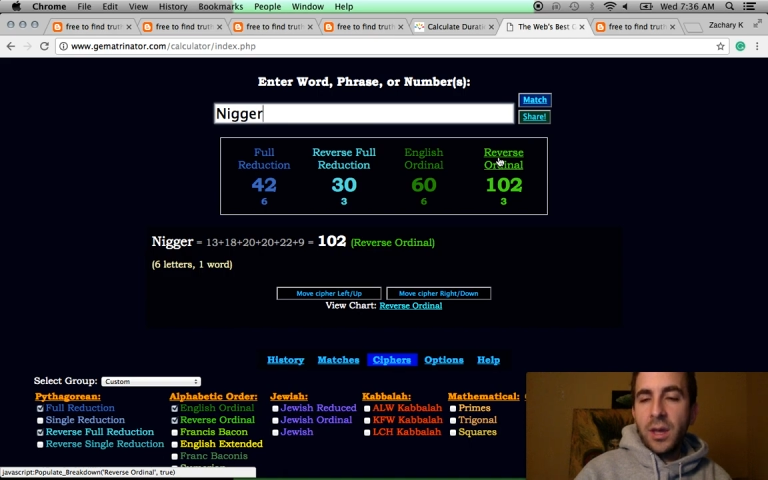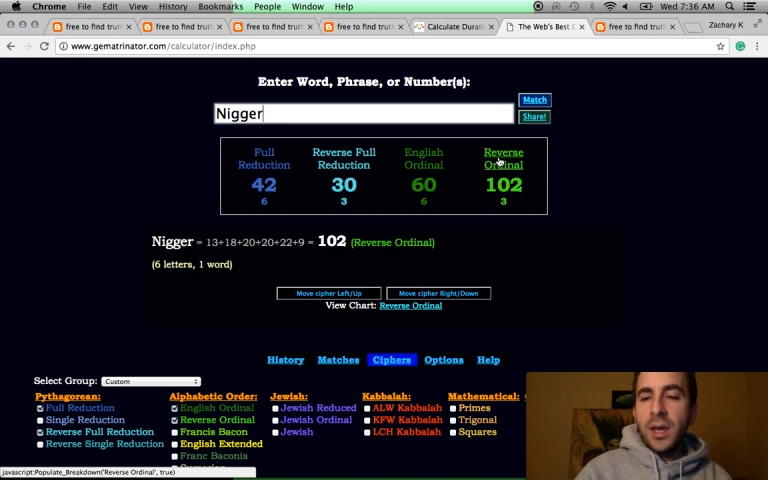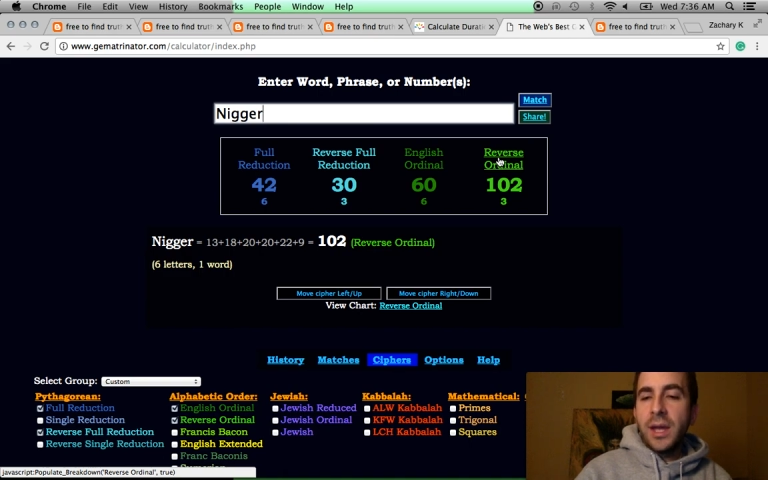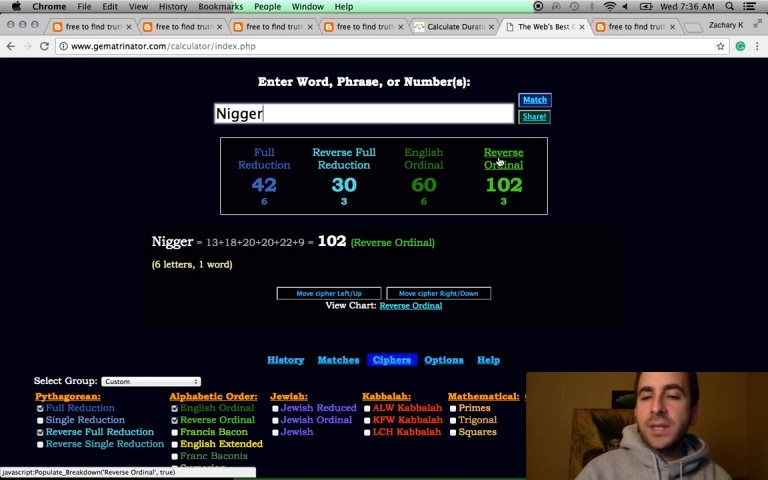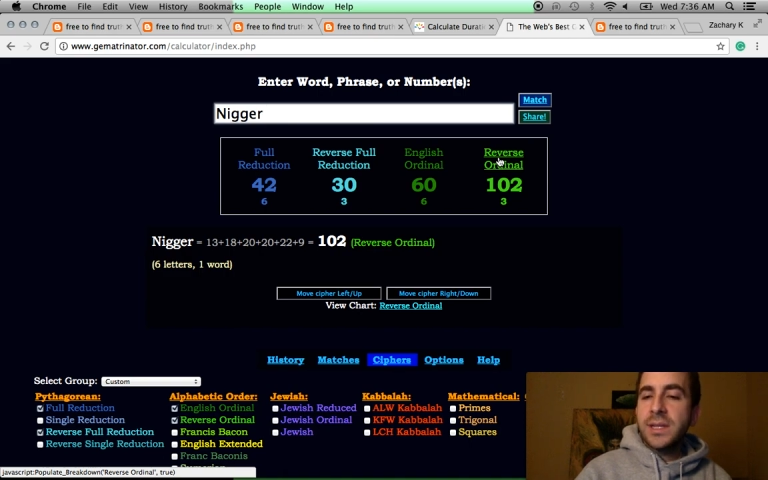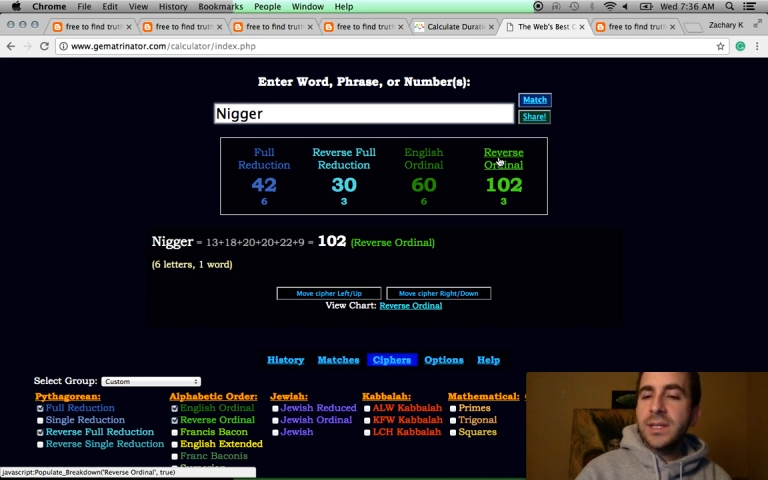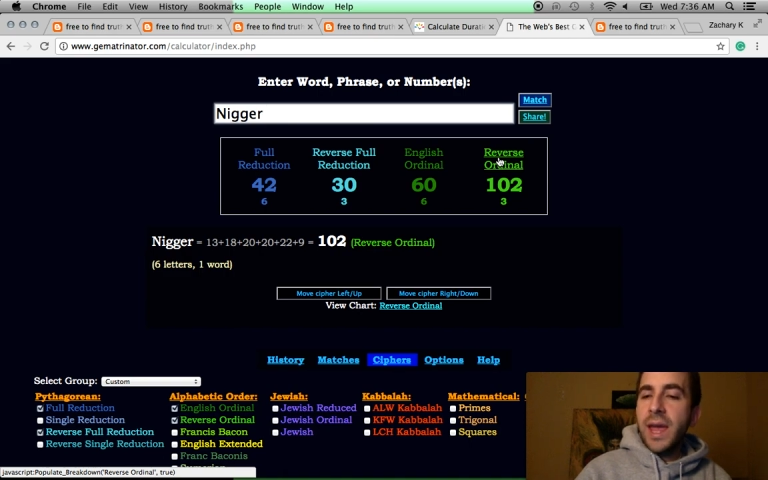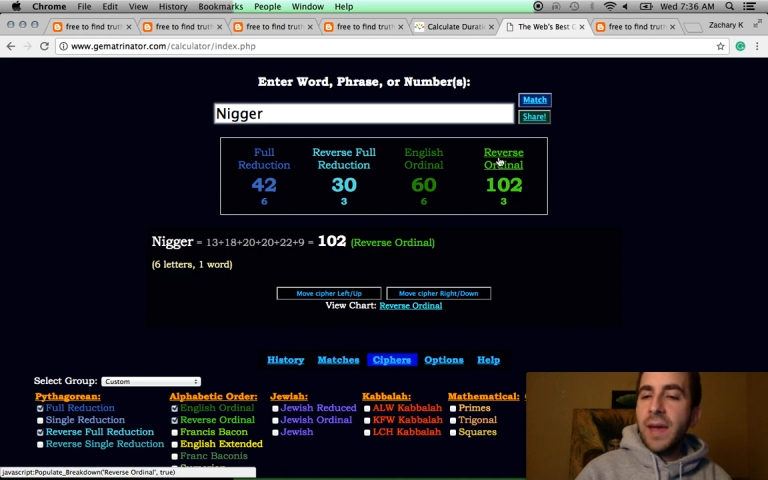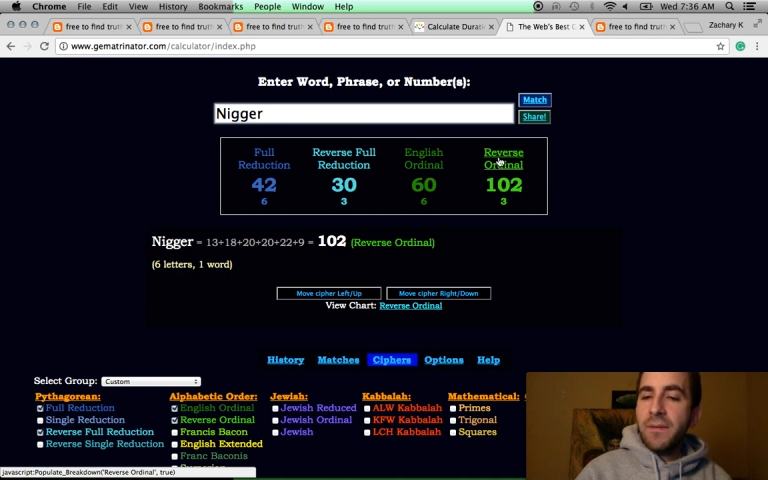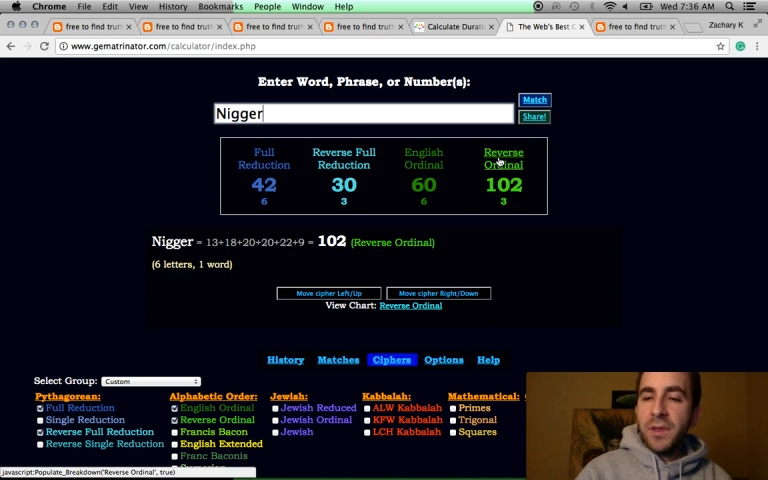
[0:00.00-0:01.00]
It's because
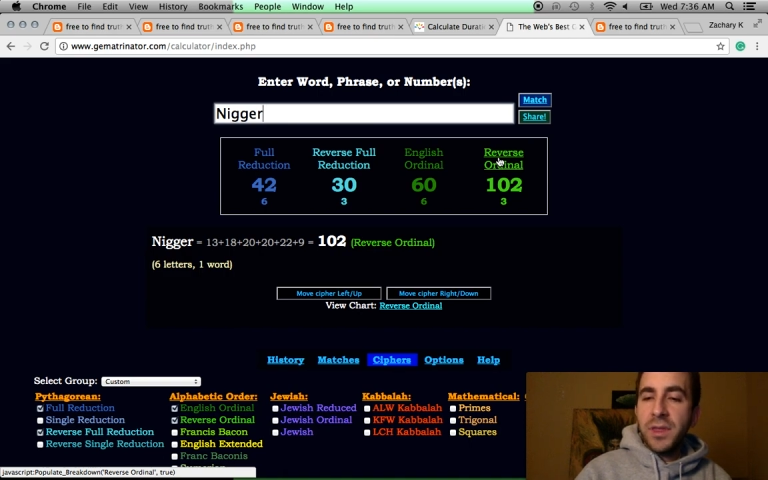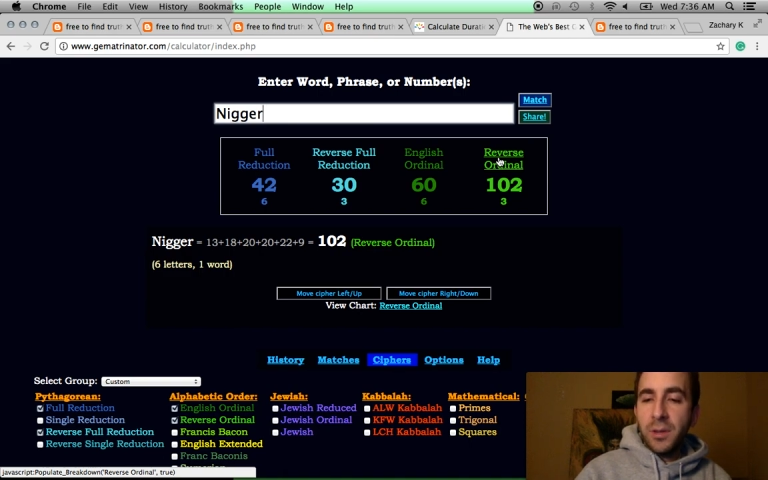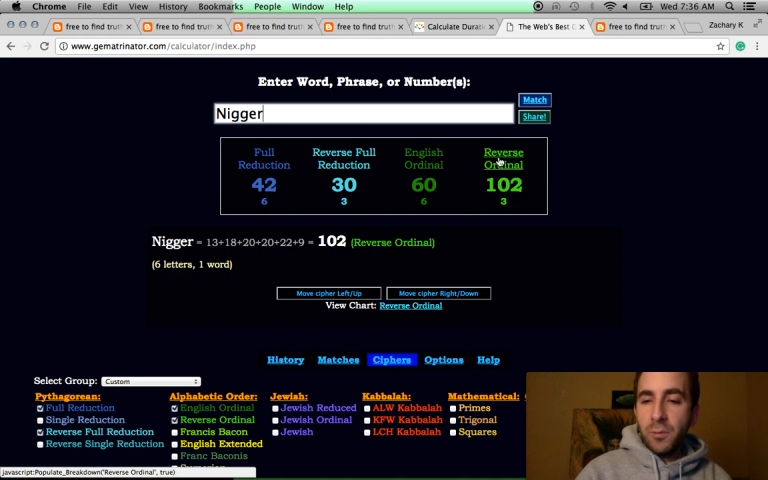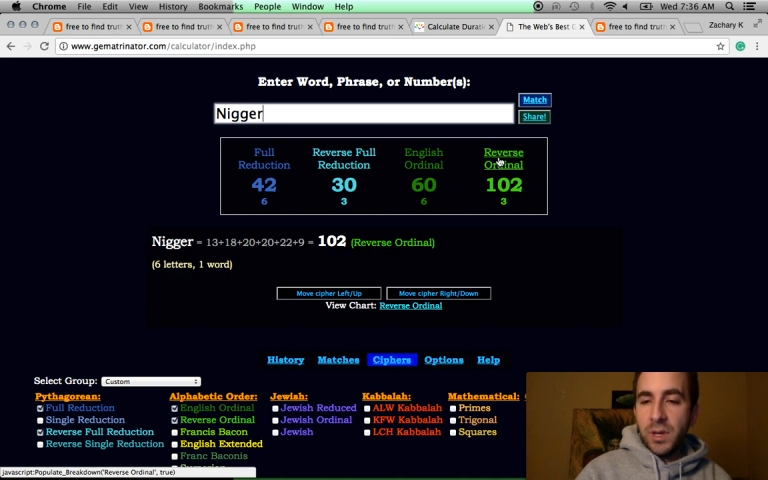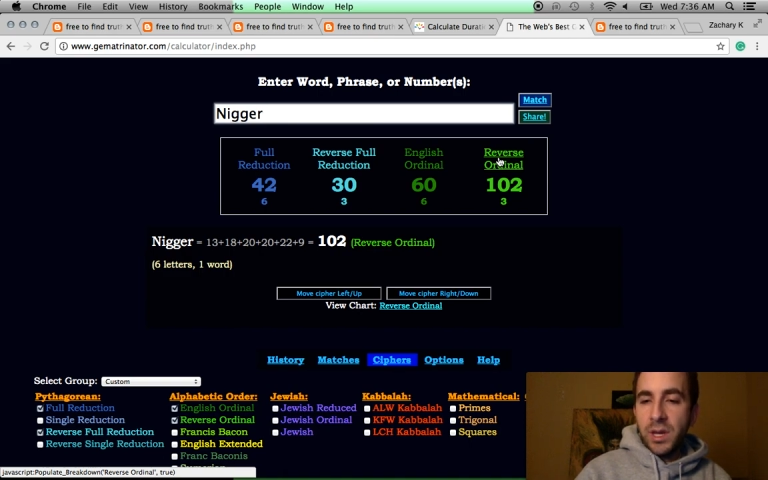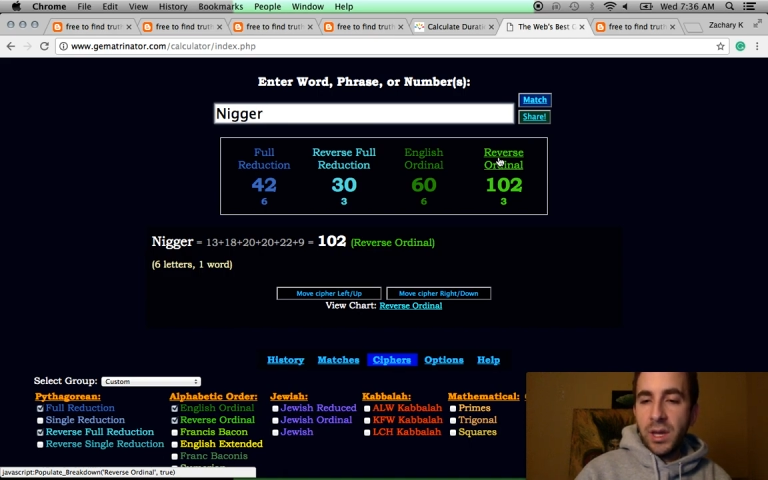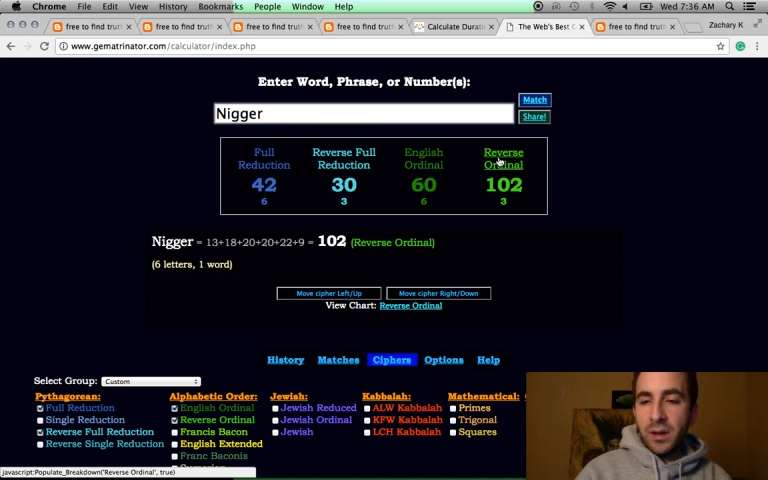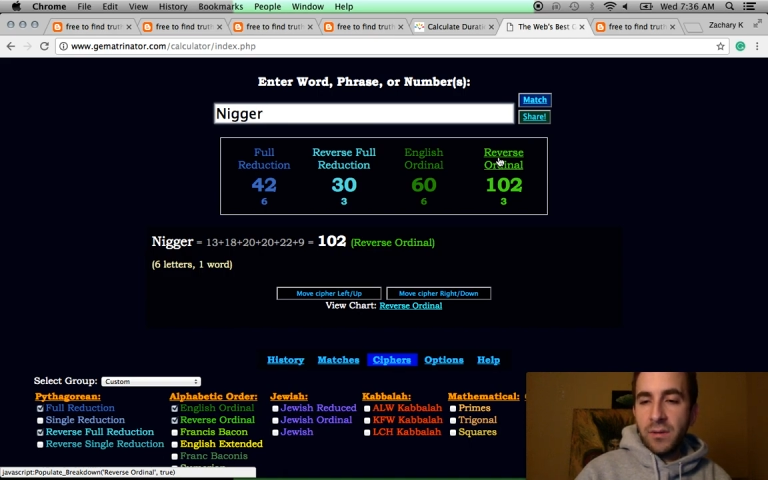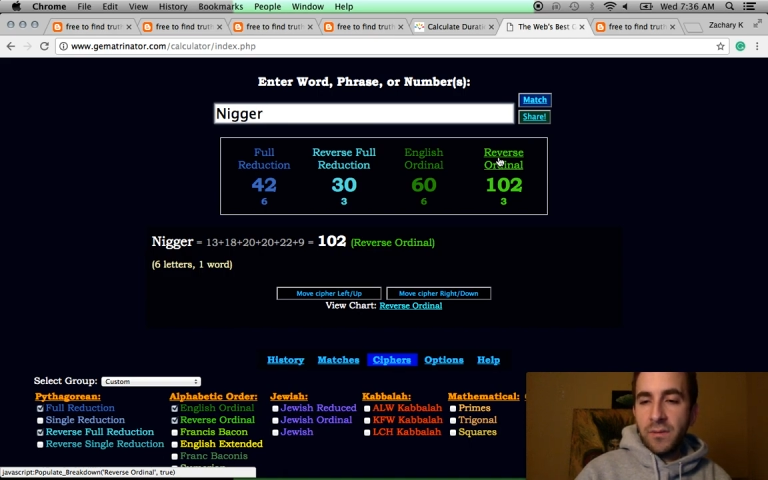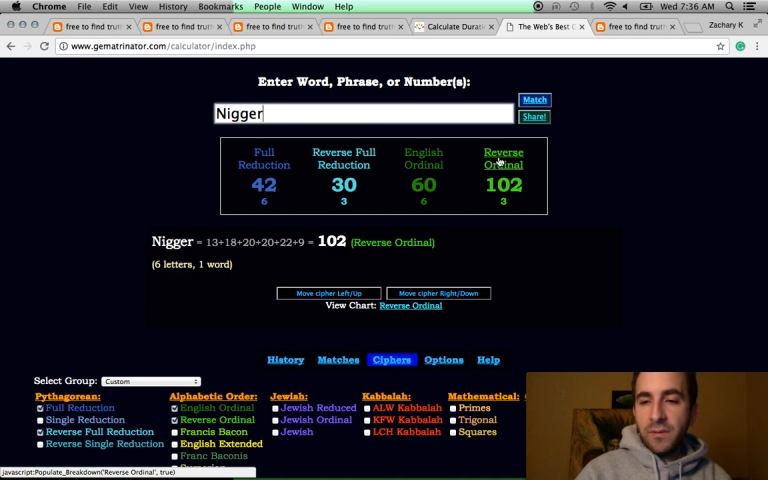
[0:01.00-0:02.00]
everything we
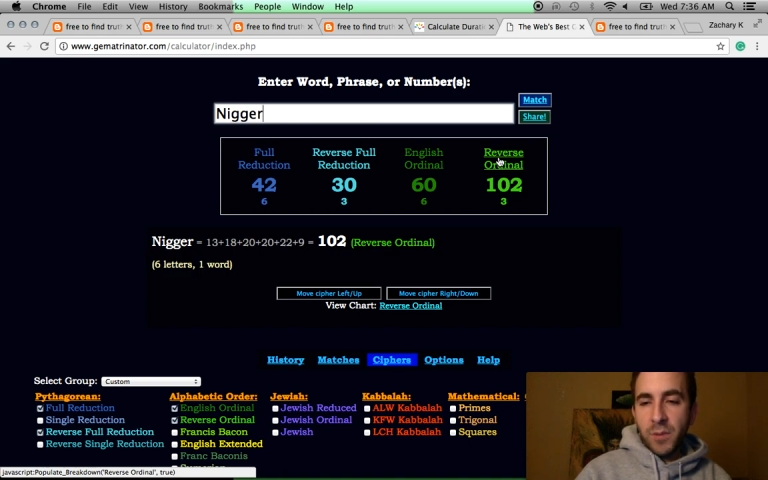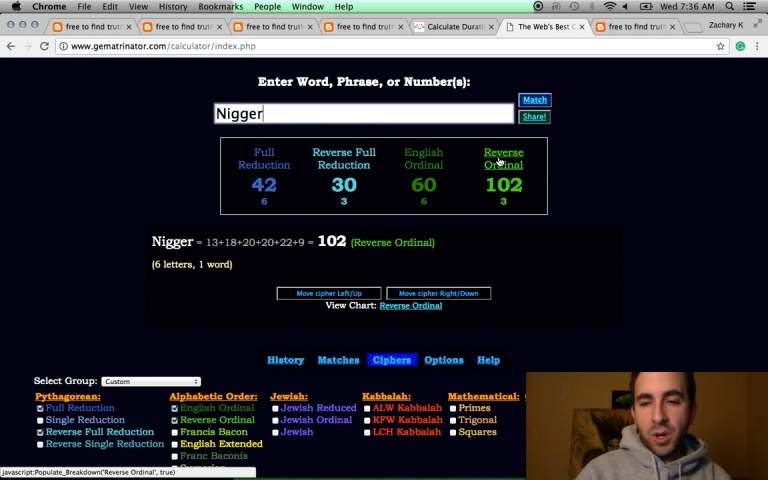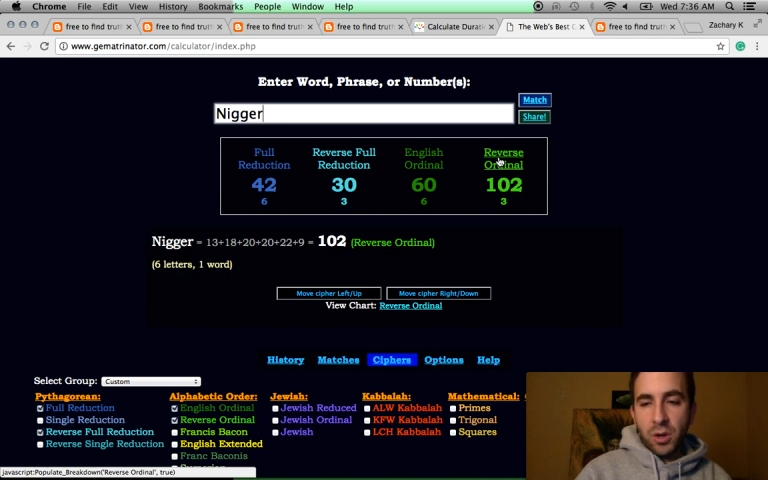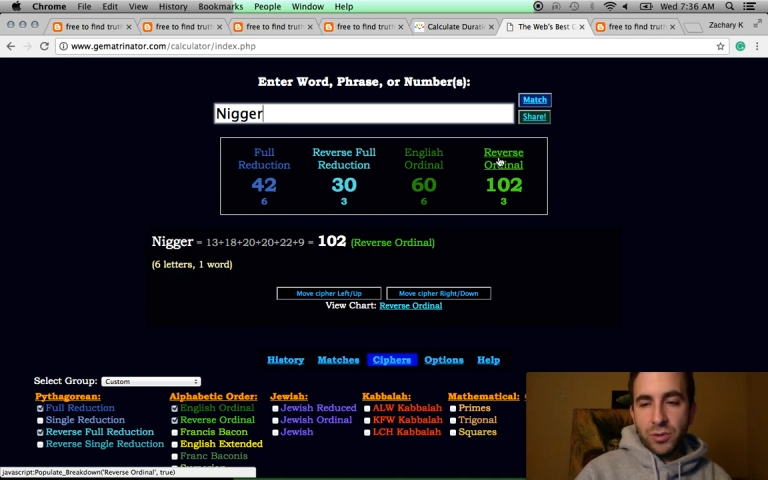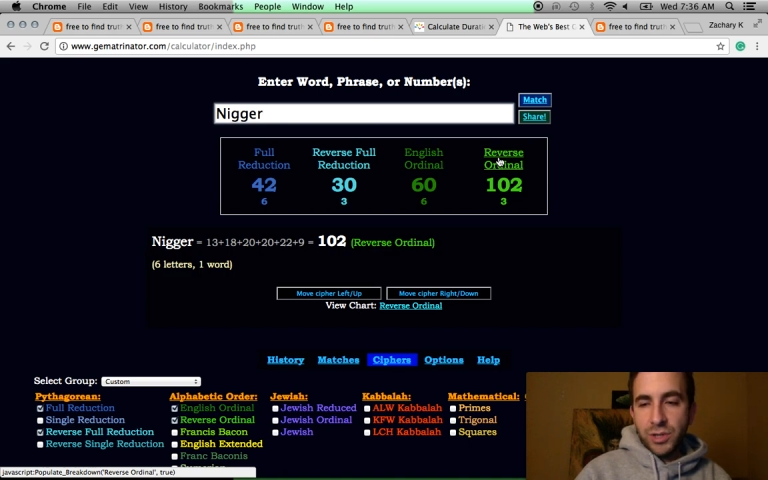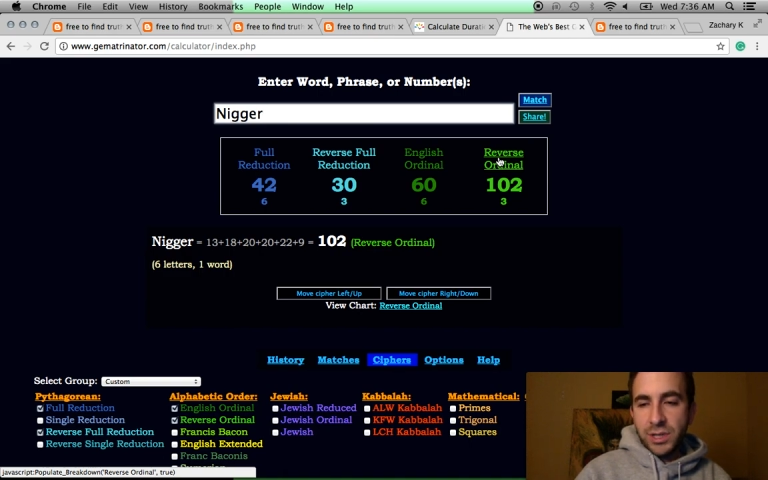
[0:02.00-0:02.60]
get, from the O.J.